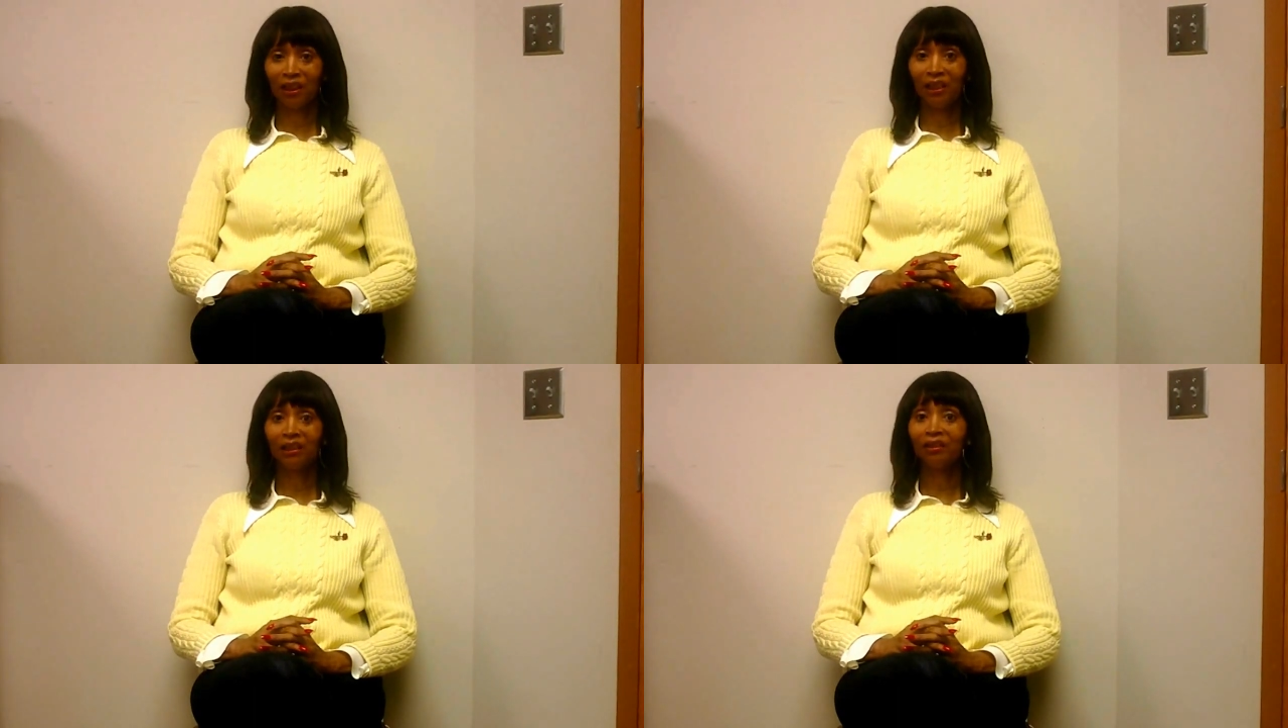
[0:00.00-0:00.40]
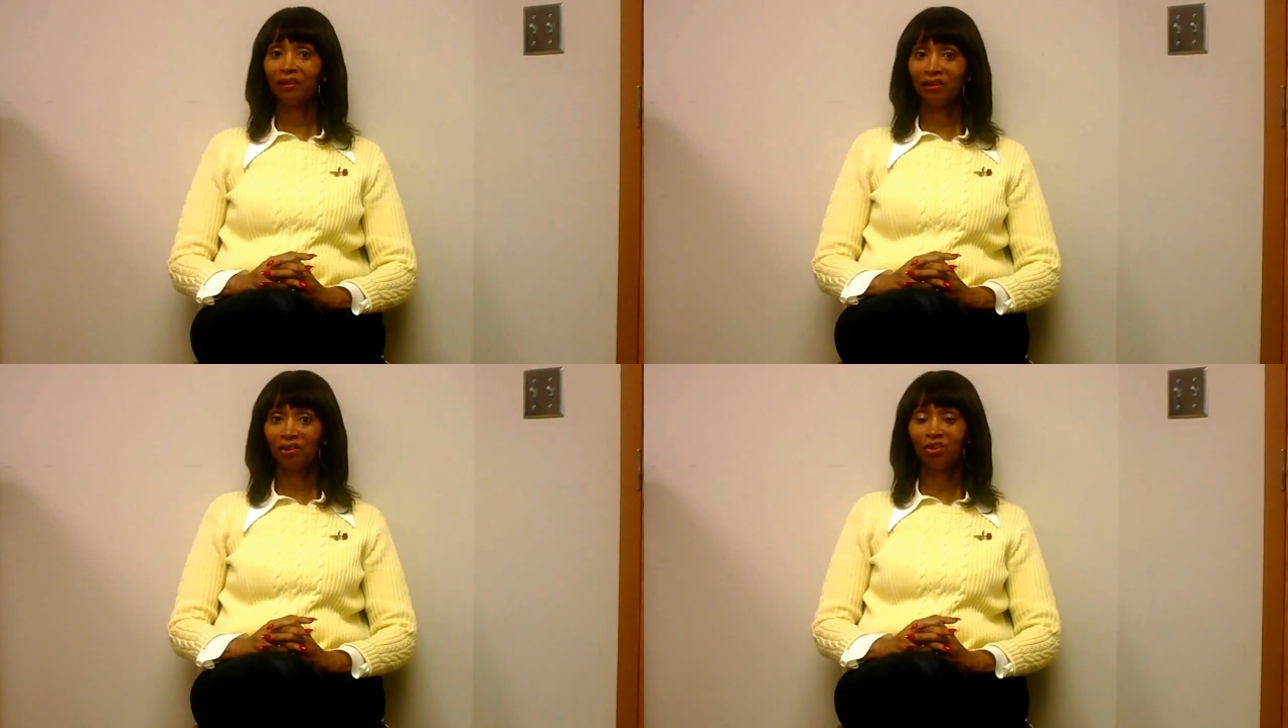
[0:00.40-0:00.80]

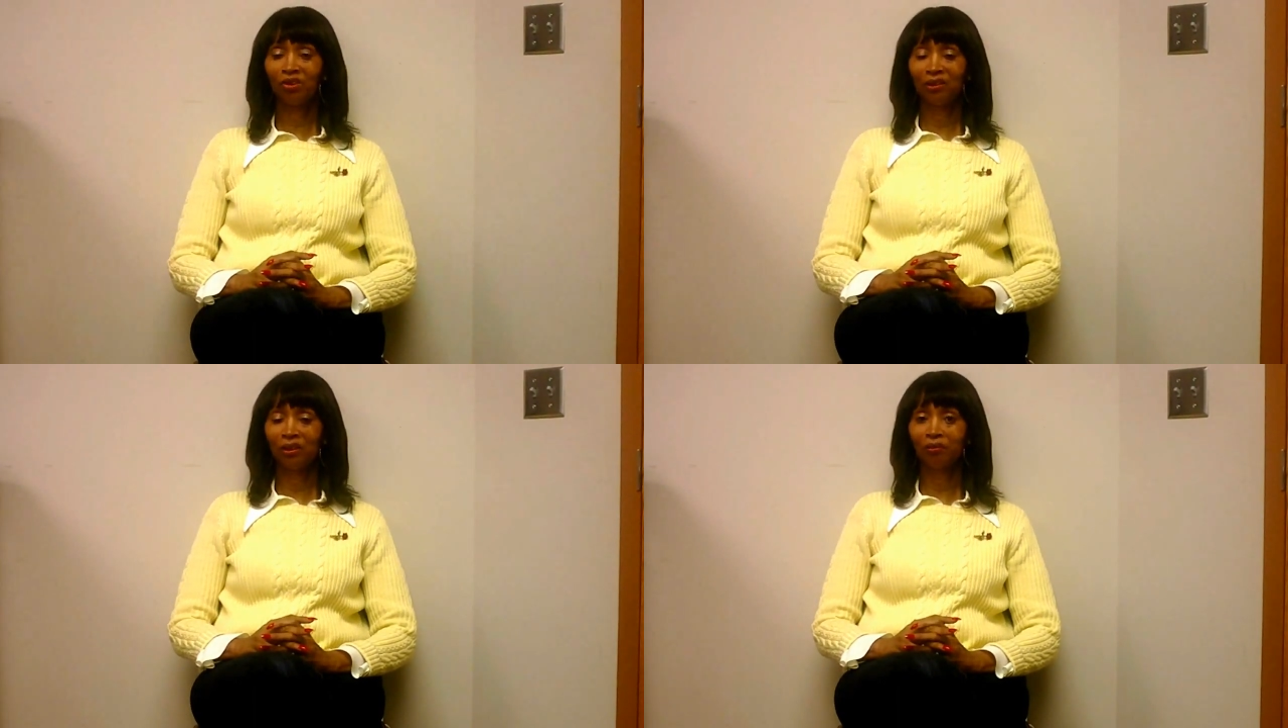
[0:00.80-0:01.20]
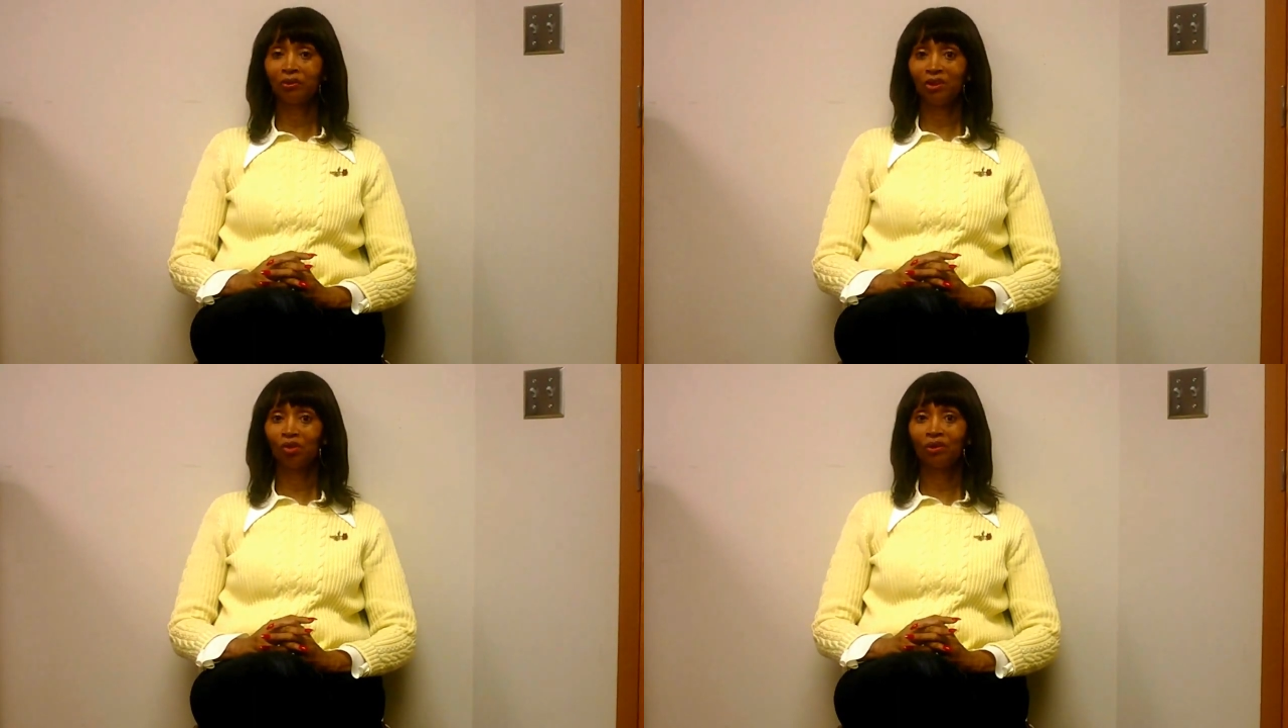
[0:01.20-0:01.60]
anything that you can help
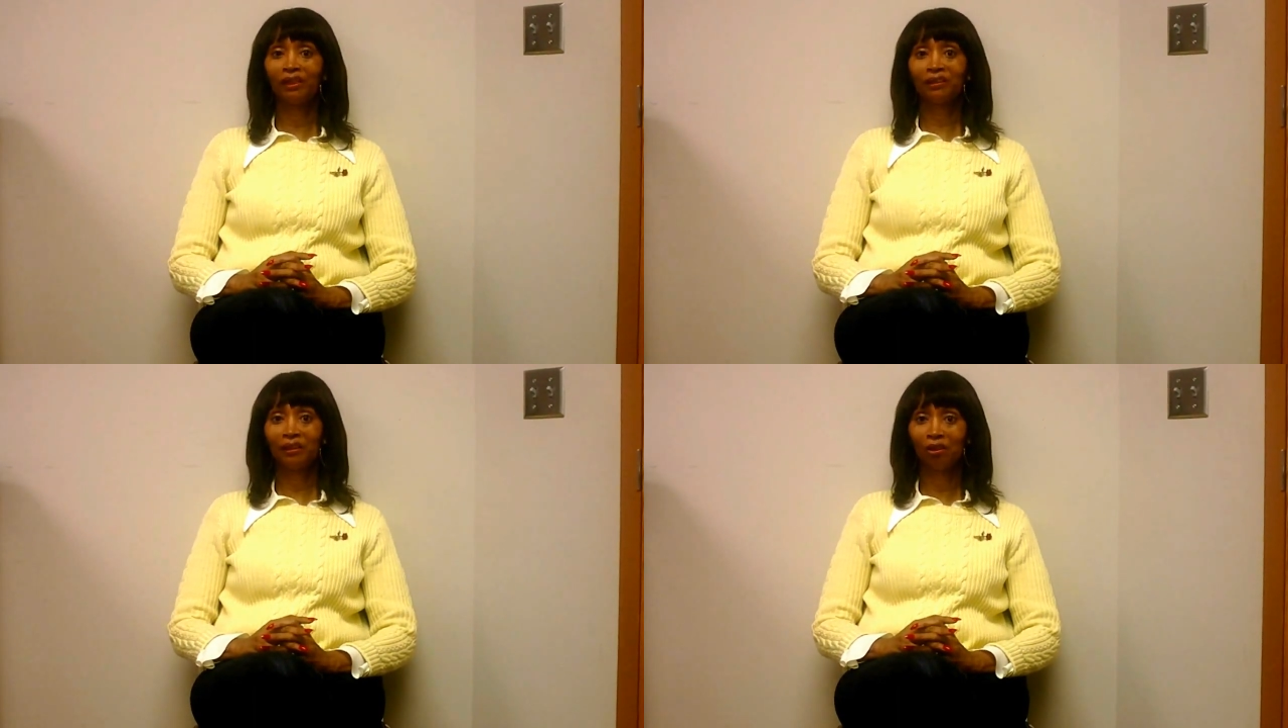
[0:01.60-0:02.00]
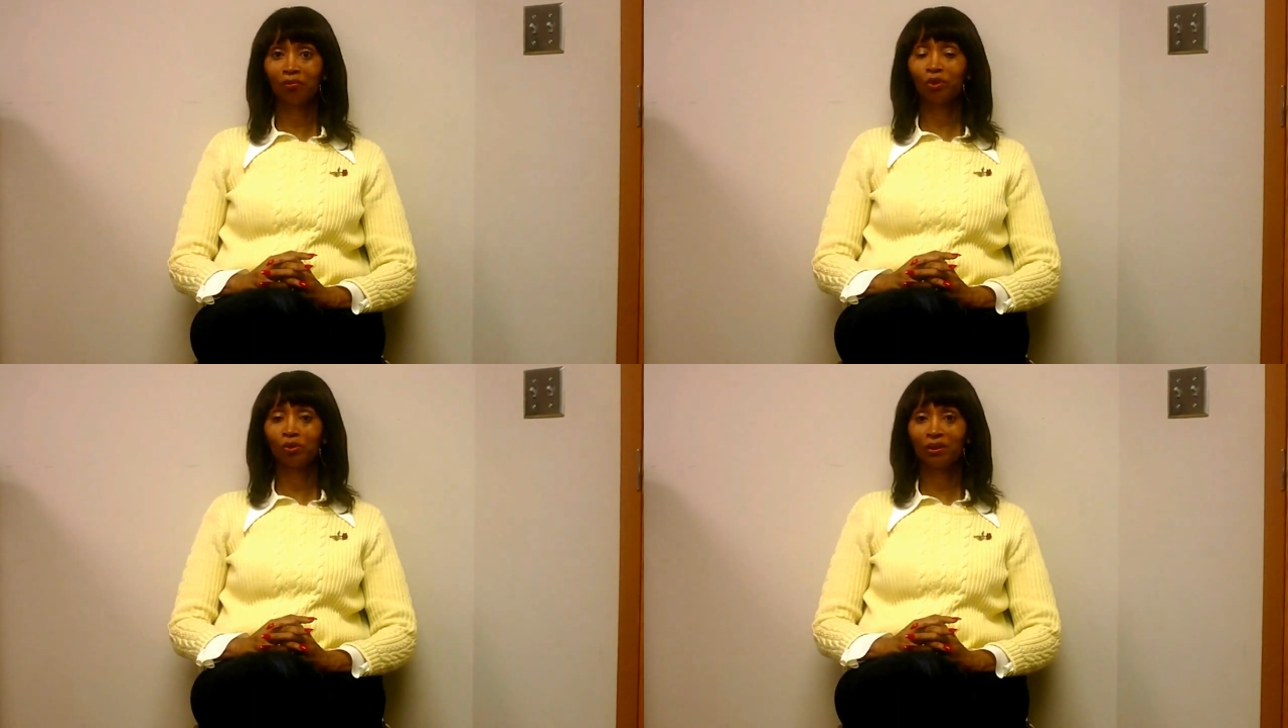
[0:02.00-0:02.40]
to donate to help
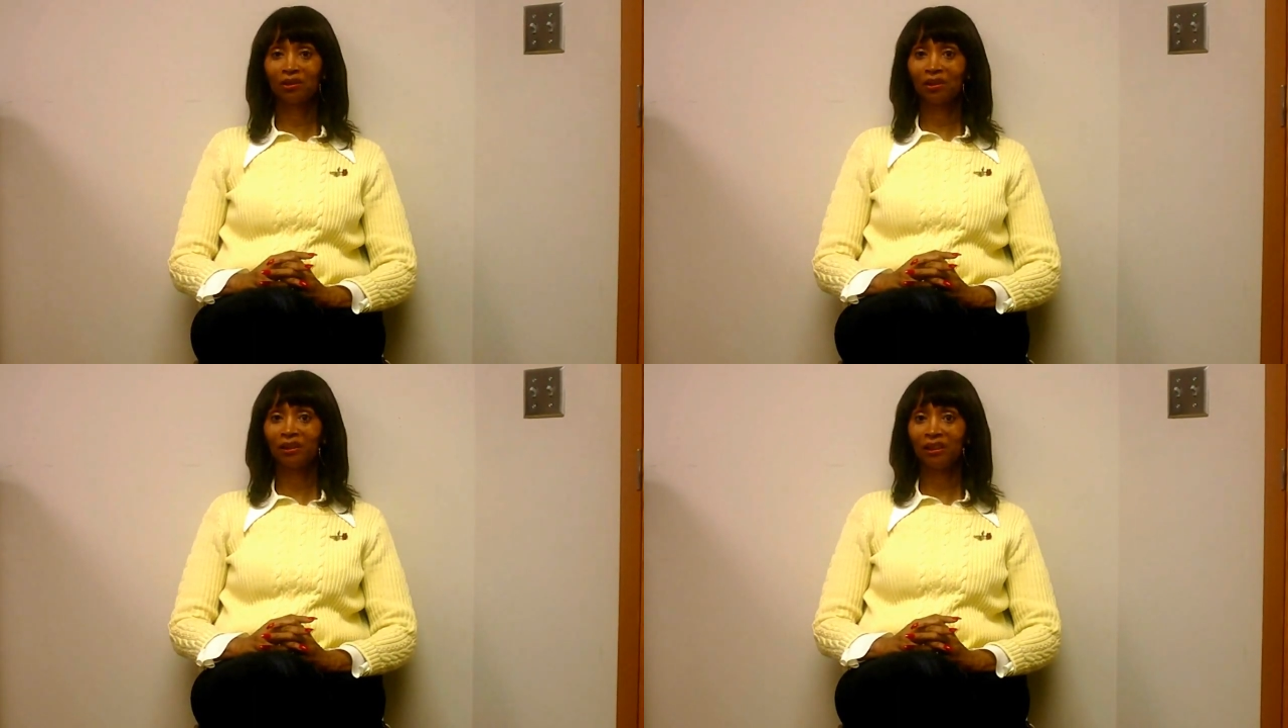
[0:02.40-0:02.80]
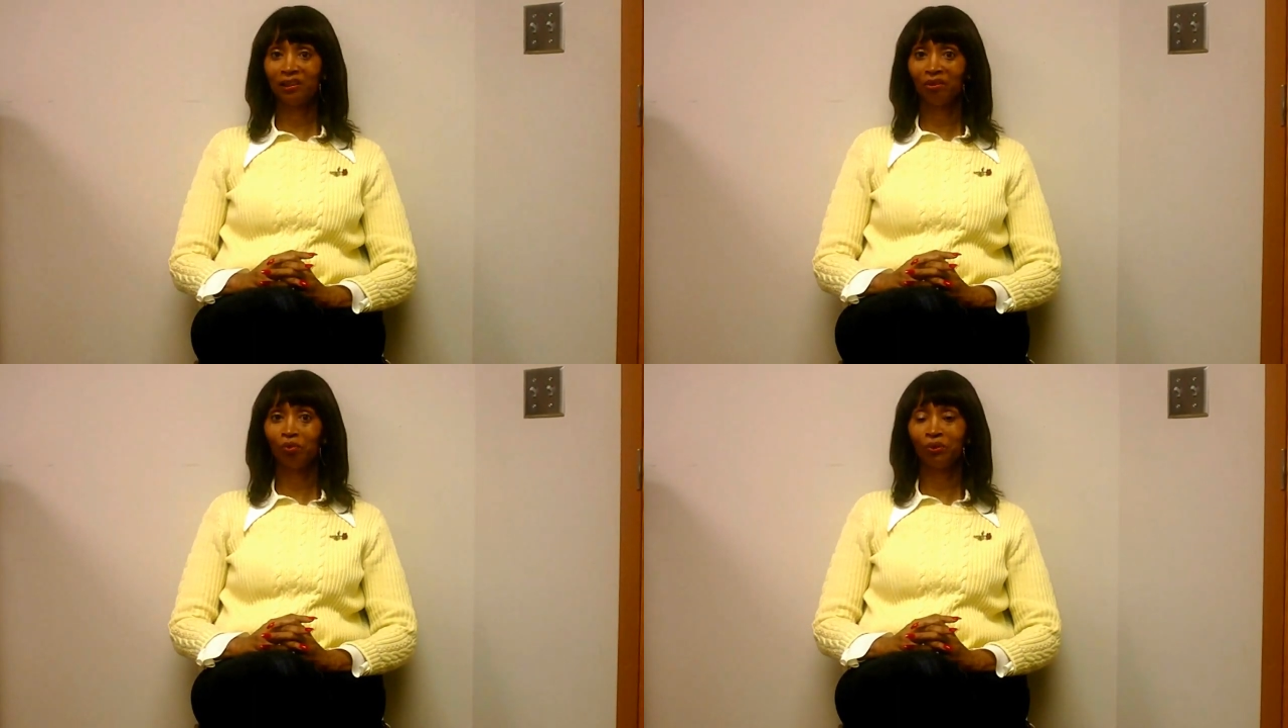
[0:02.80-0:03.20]
towards
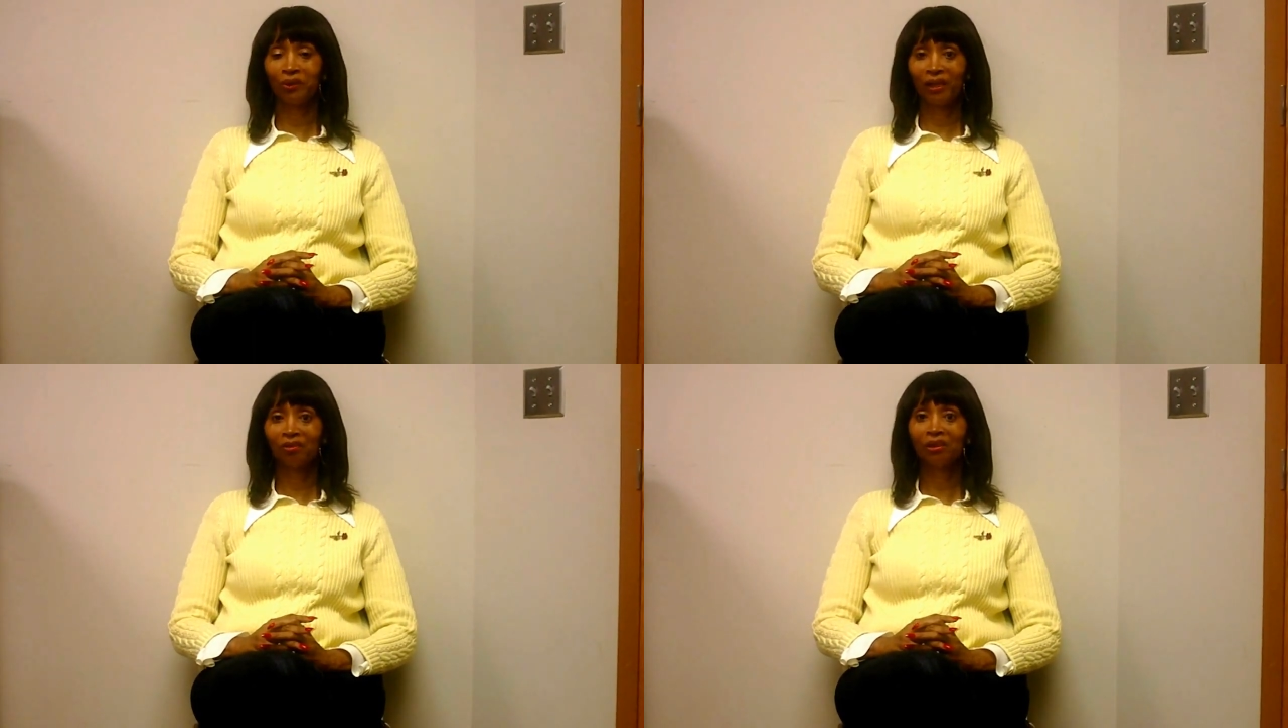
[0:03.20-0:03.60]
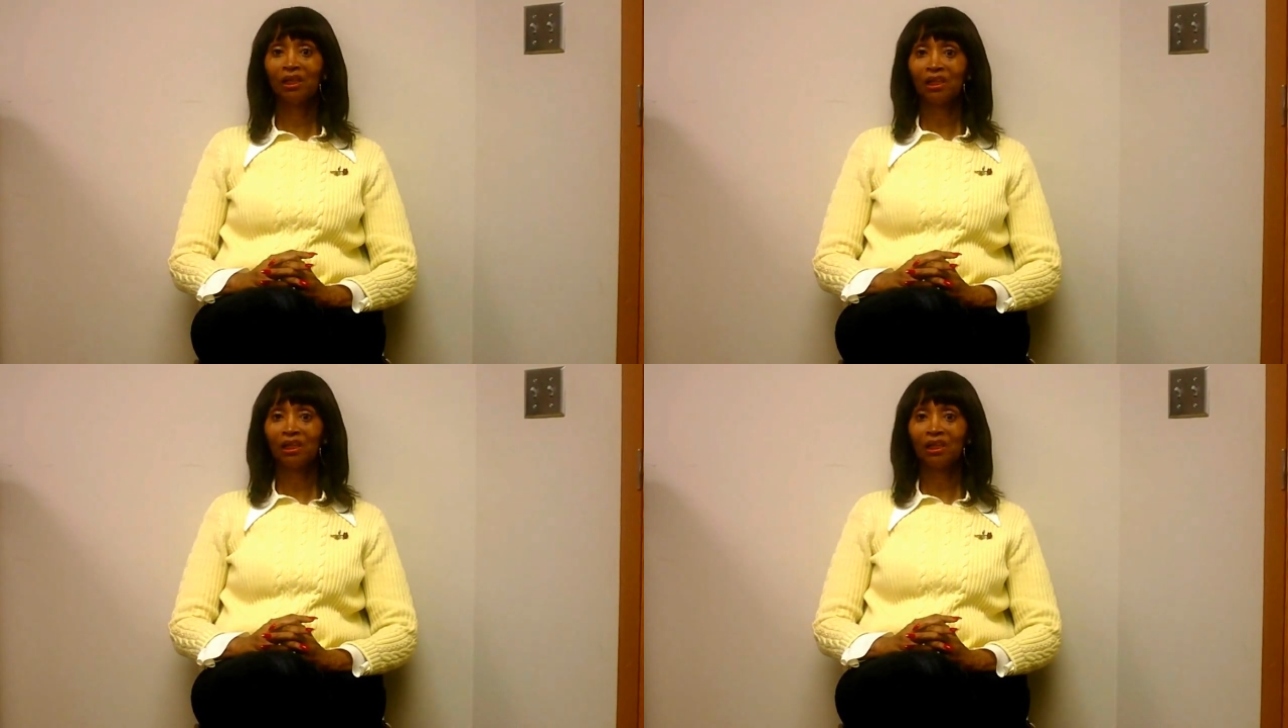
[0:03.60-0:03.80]
getting the word out.